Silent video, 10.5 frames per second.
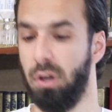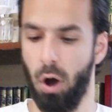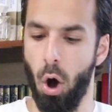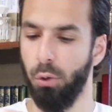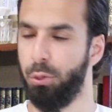
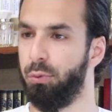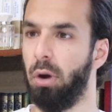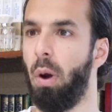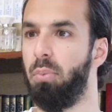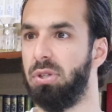All three
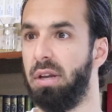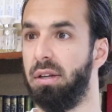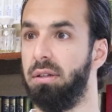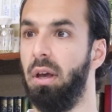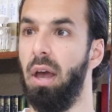are
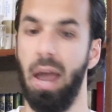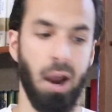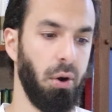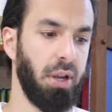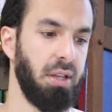represented.
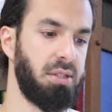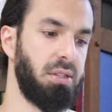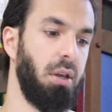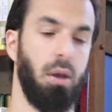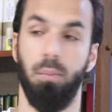
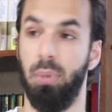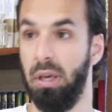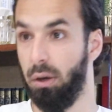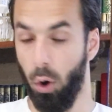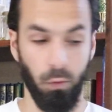Arrogance,
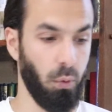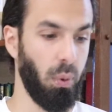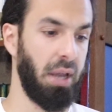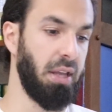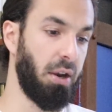being
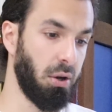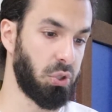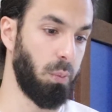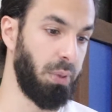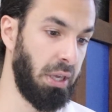overweight, and
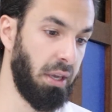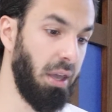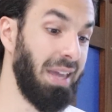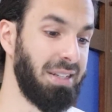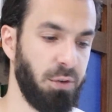also being
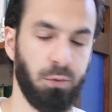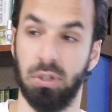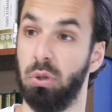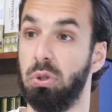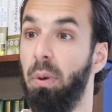
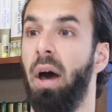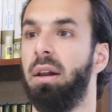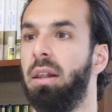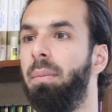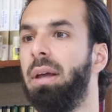indifferent. So,
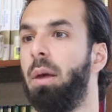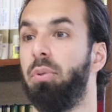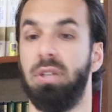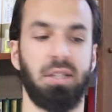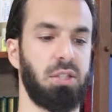subhanAllah, may Allah
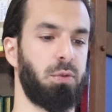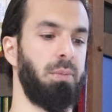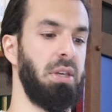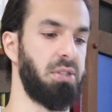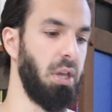protect us from
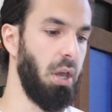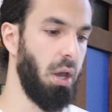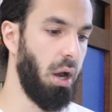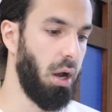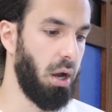these
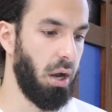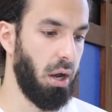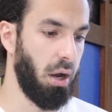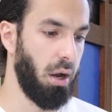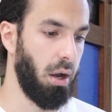
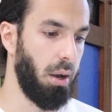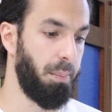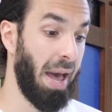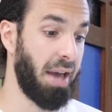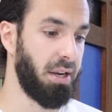
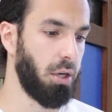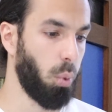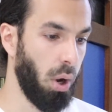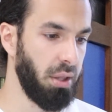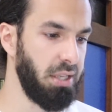bad
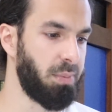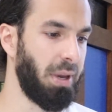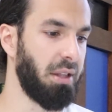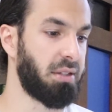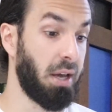qualities. May
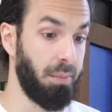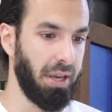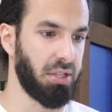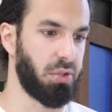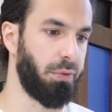Allah Ta'ala
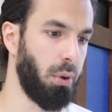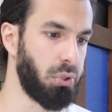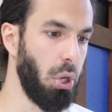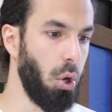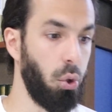make us of
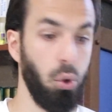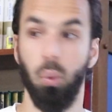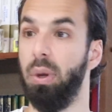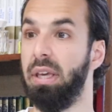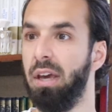those who
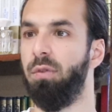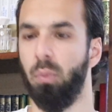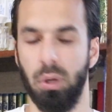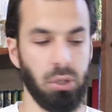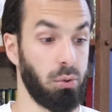we give
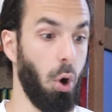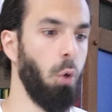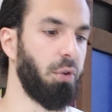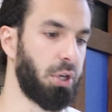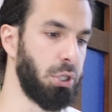and we don't
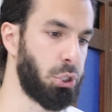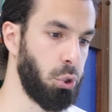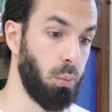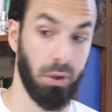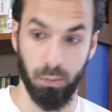
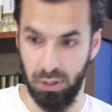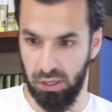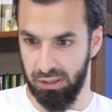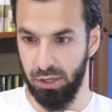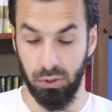overconsume, whether it
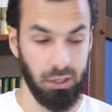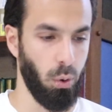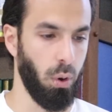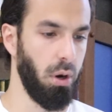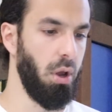be literally
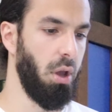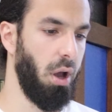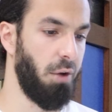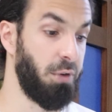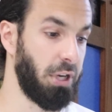or
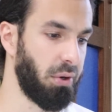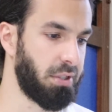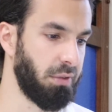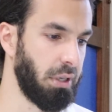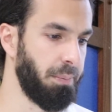
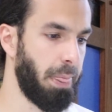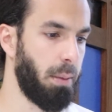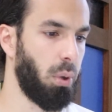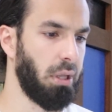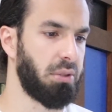figuratively.
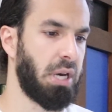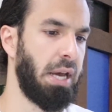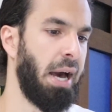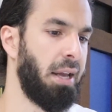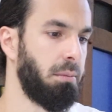Wallahu
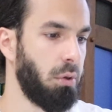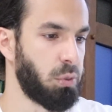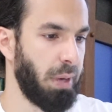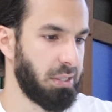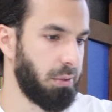Ta'ala Adam knows
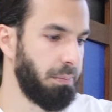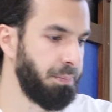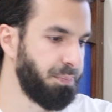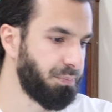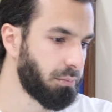best.
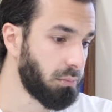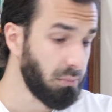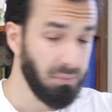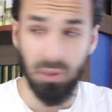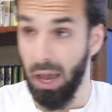
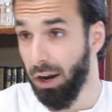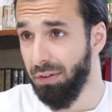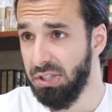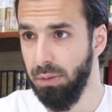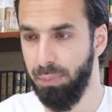And
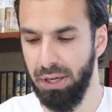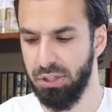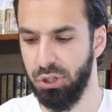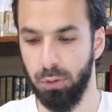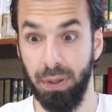obviously, be
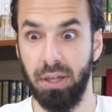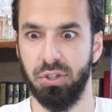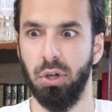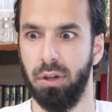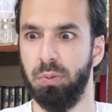concerned. Be
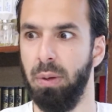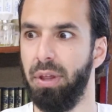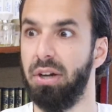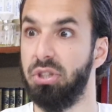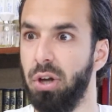concerned. There's people
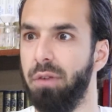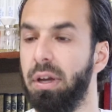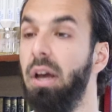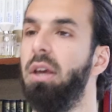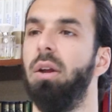that are
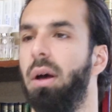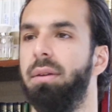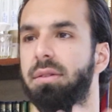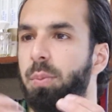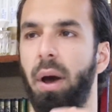starving. You know,
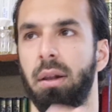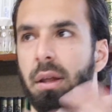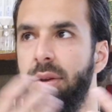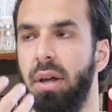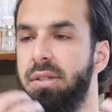and subhanAllah,
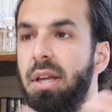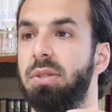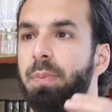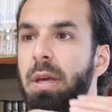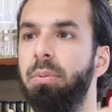in the United
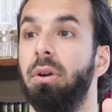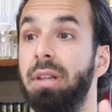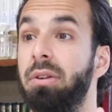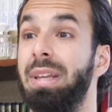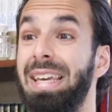States, people are
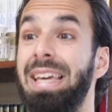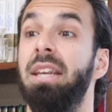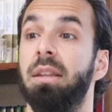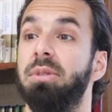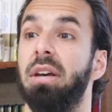literally
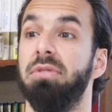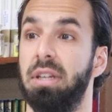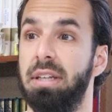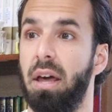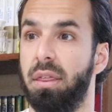eating themselves
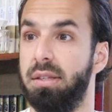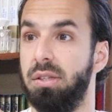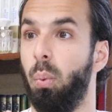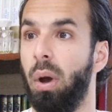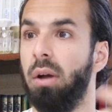to death. This
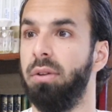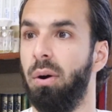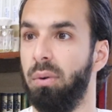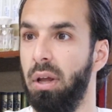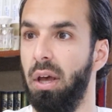is a
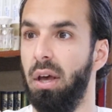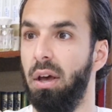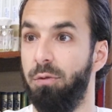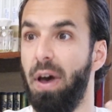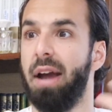well-known
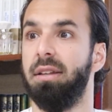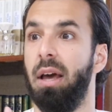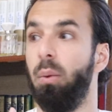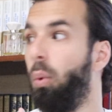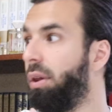fact
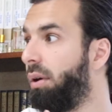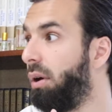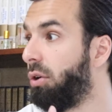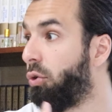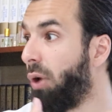that one of
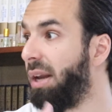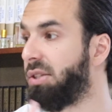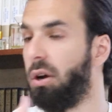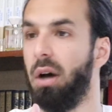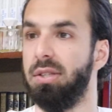the
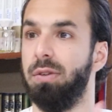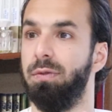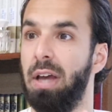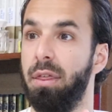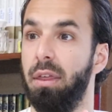greatest causes of
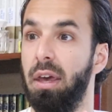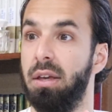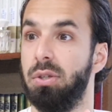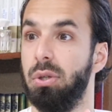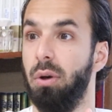death
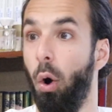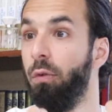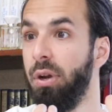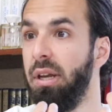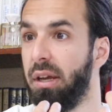is
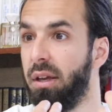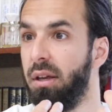overeating.